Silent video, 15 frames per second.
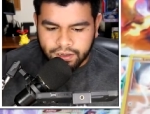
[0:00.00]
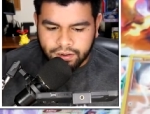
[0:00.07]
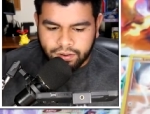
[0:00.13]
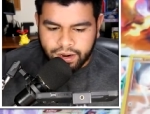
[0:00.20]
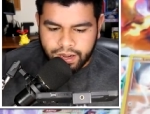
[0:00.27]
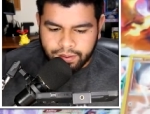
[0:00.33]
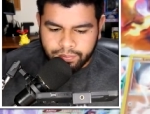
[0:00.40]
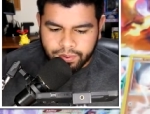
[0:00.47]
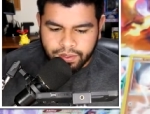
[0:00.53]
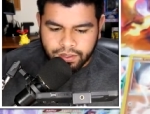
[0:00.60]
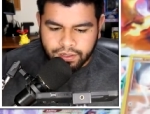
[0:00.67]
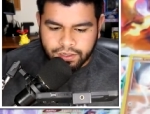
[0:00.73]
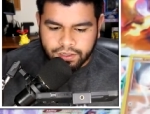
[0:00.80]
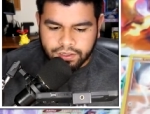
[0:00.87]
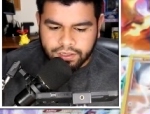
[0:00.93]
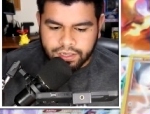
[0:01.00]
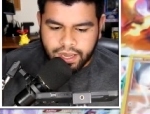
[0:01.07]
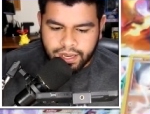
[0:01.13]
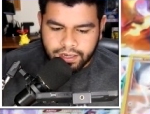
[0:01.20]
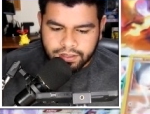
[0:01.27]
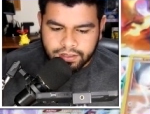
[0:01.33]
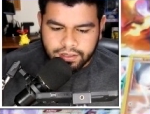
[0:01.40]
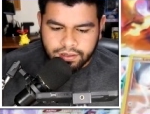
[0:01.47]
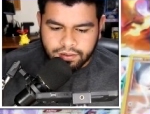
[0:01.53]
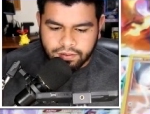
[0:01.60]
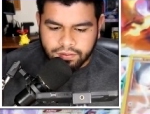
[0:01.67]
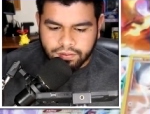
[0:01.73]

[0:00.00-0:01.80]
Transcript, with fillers: Cram, Skates,